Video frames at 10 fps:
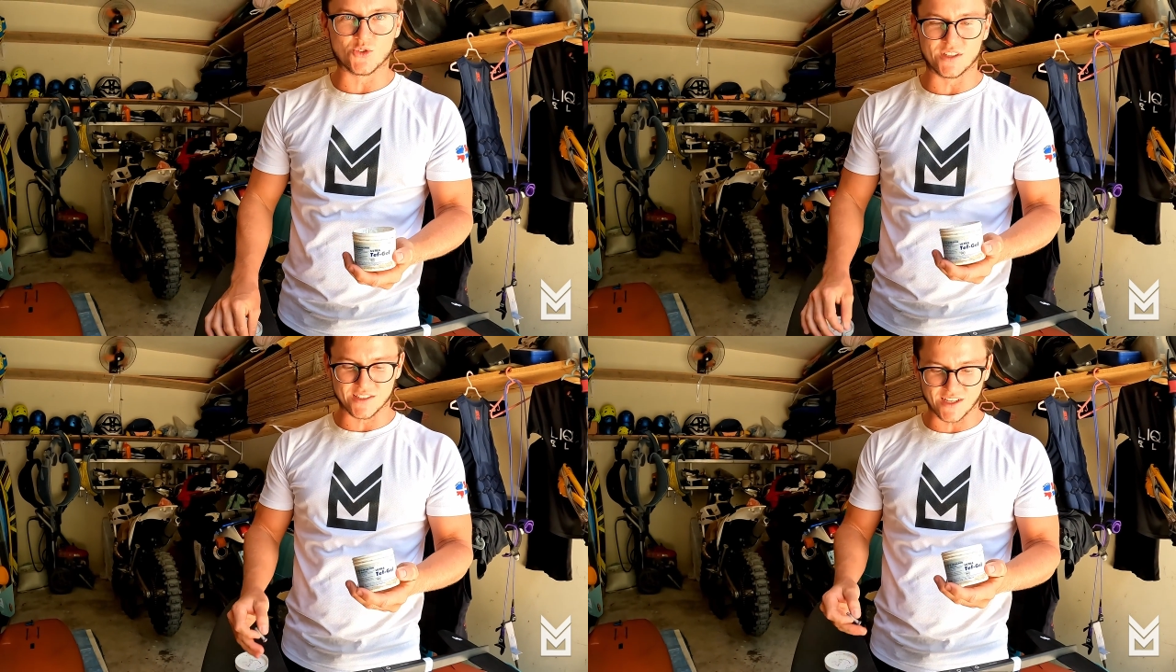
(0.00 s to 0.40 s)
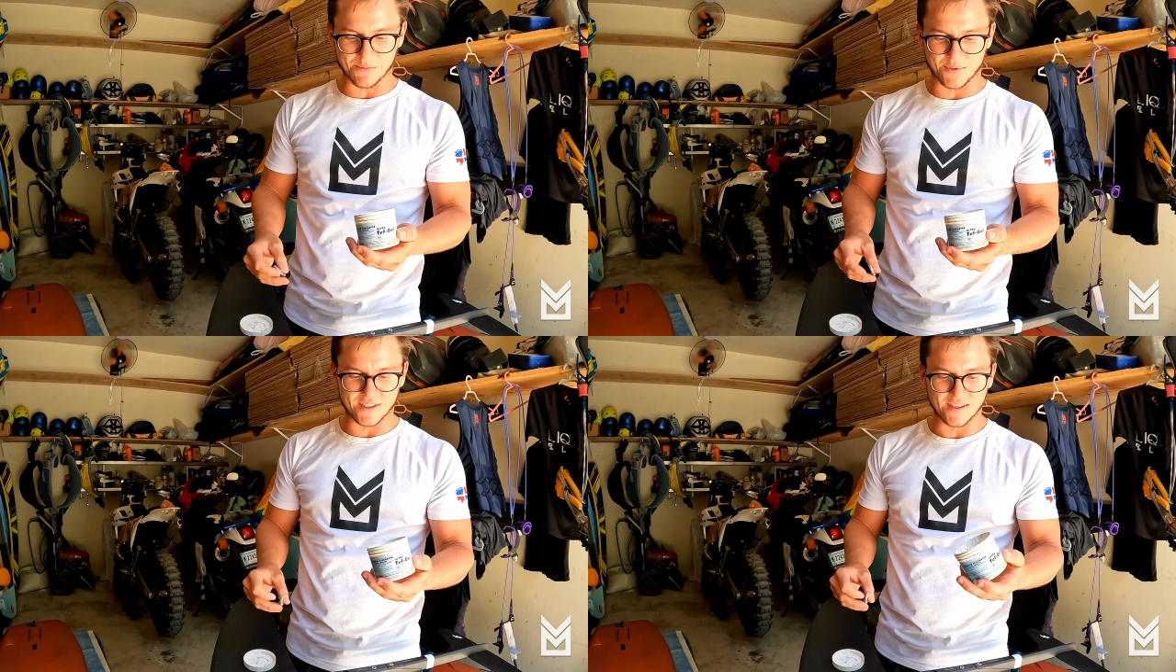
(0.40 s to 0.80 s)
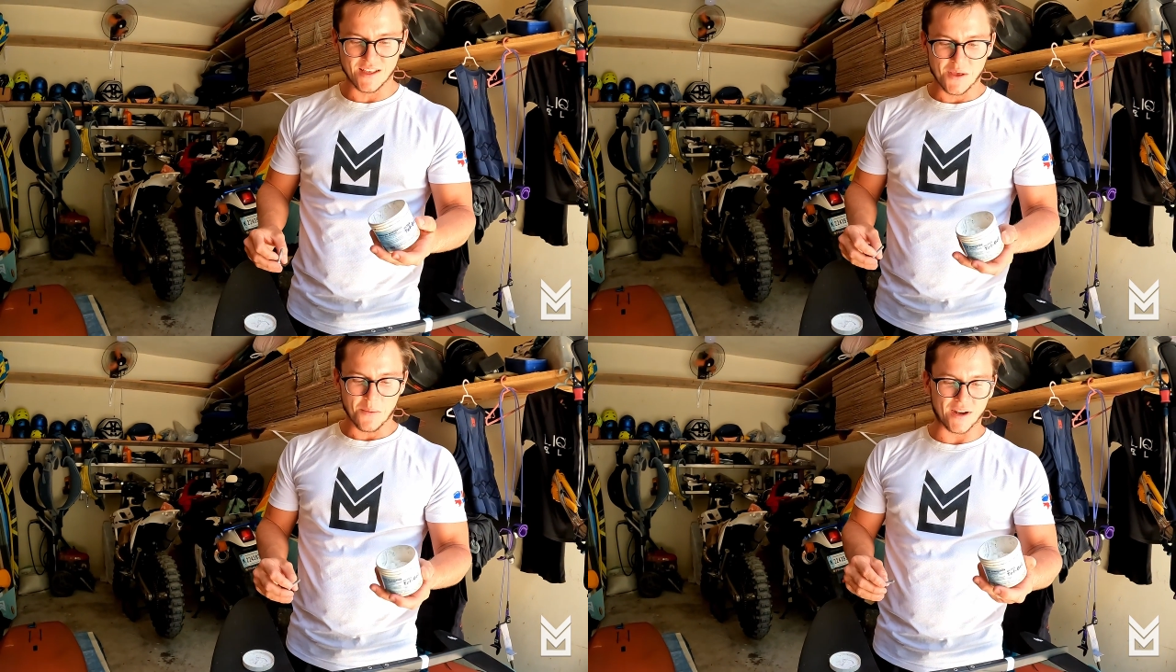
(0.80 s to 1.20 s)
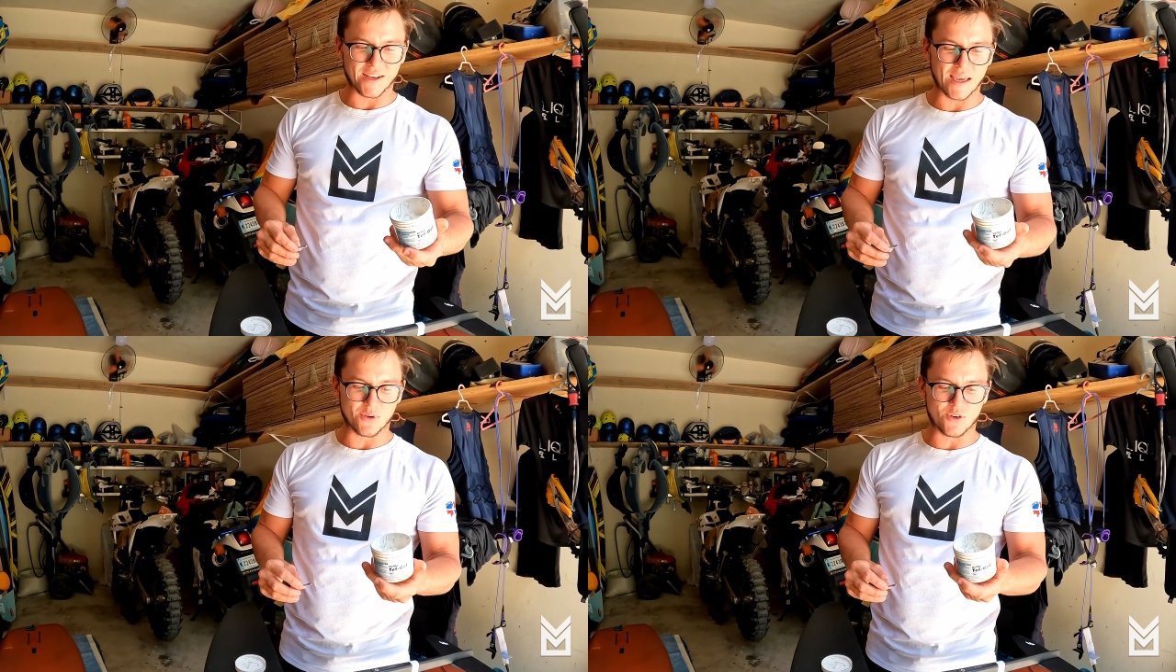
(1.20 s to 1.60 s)
with this company, but I
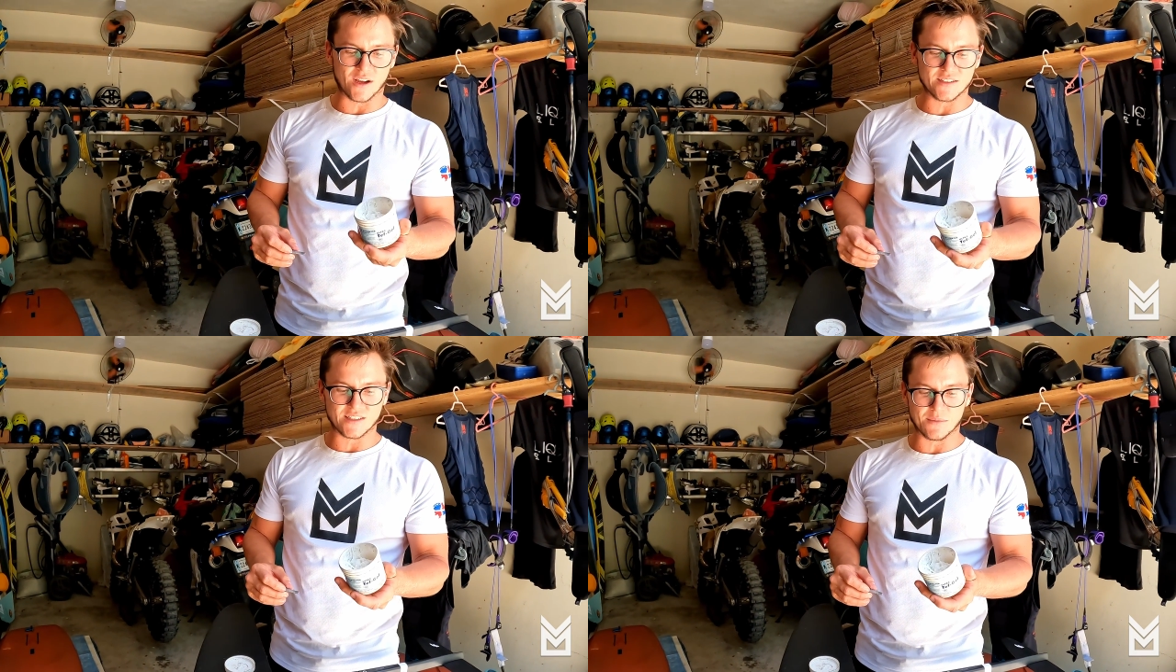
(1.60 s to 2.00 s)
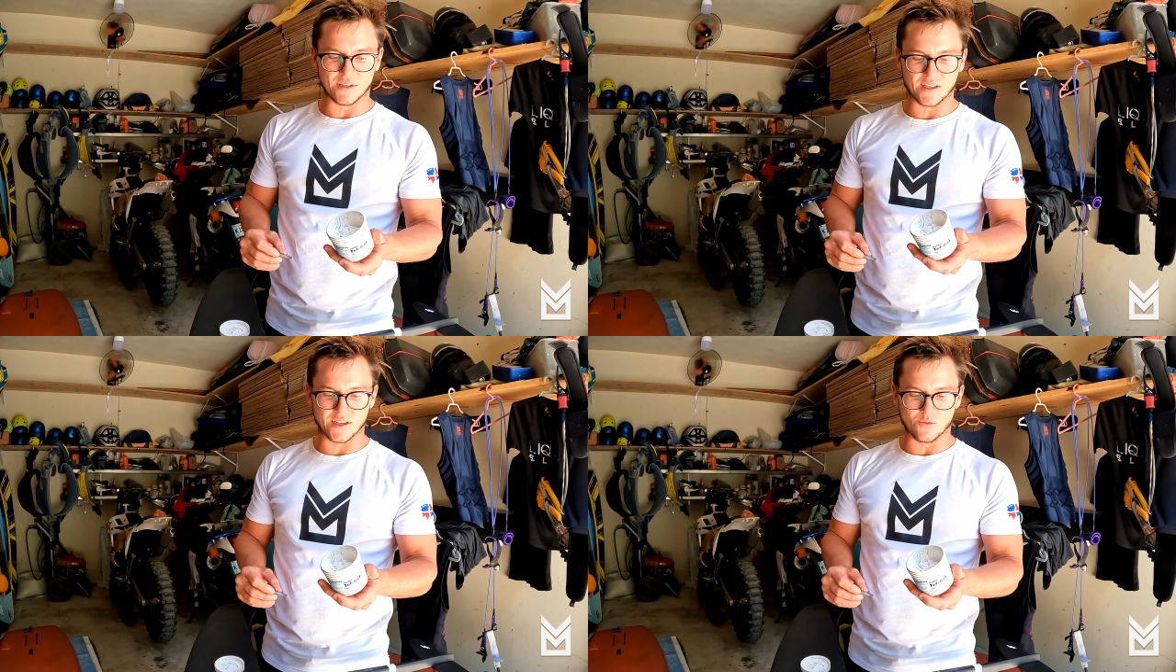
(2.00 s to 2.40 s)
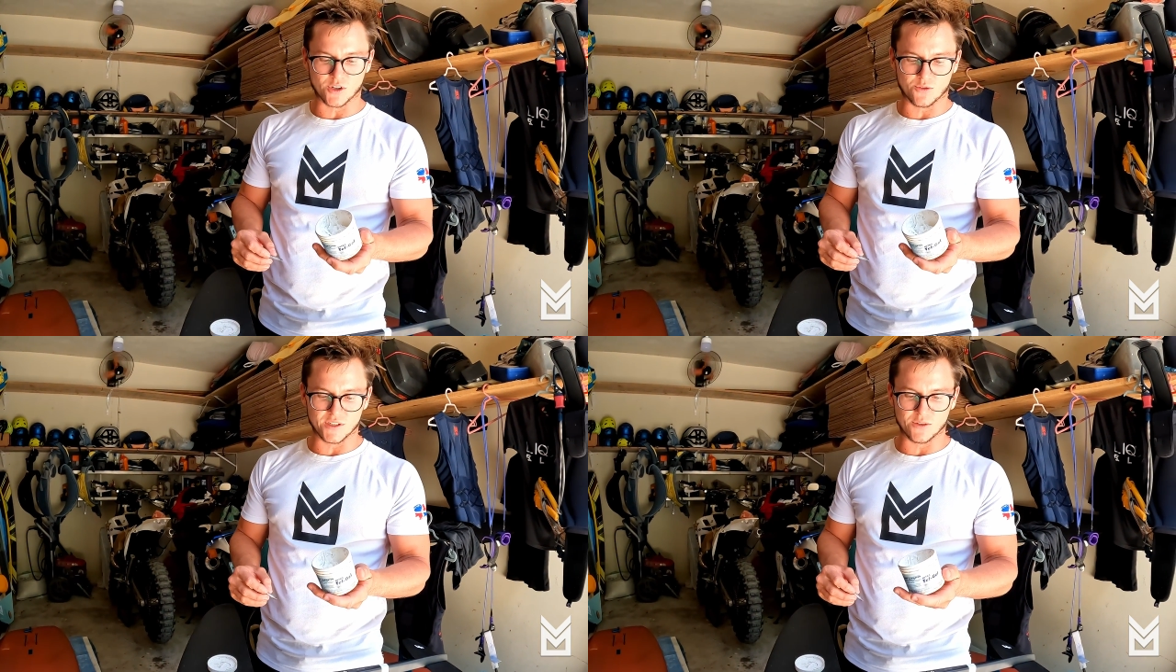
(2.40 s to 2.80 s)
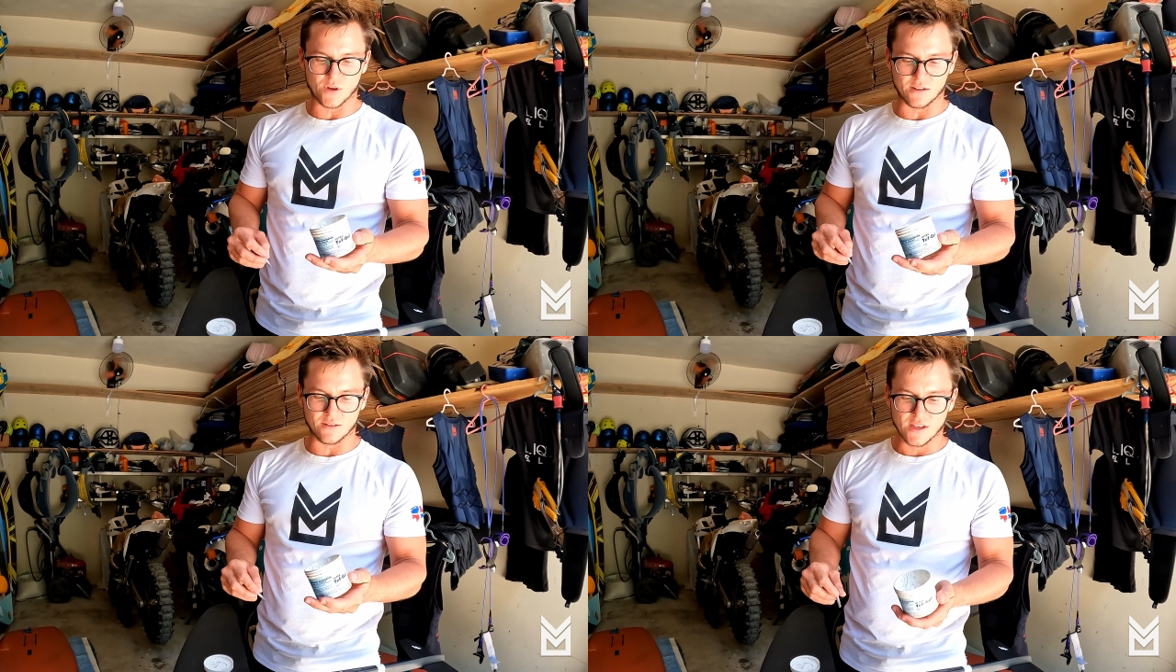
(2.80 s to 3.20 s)
came across them and they work really
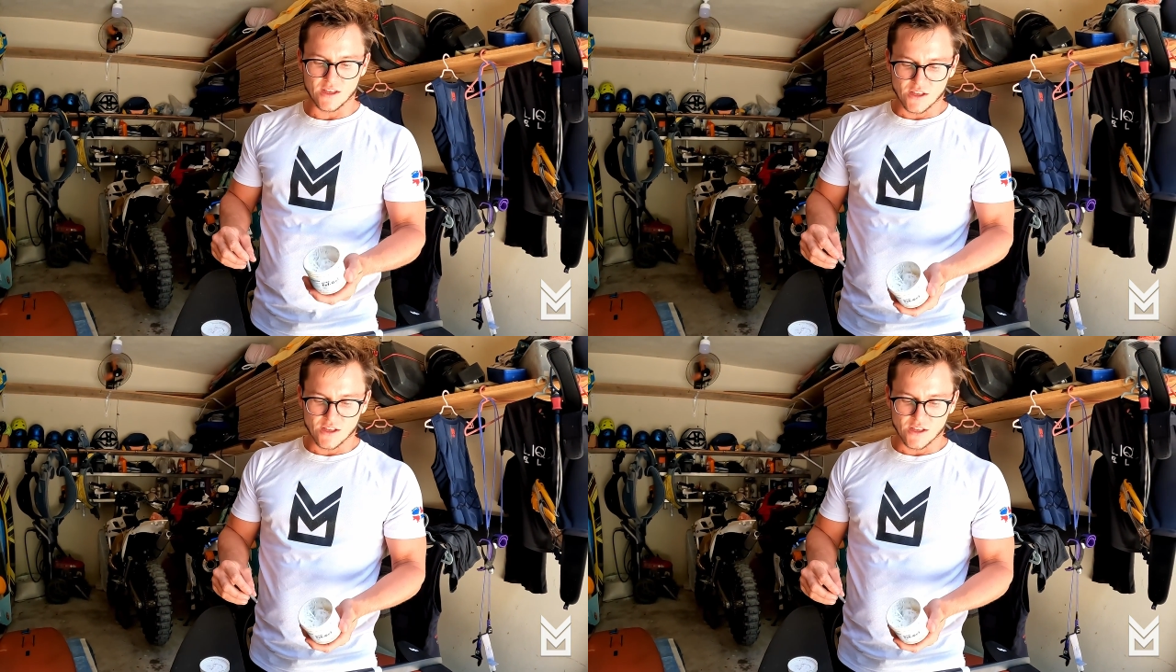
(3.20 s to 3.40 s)
well.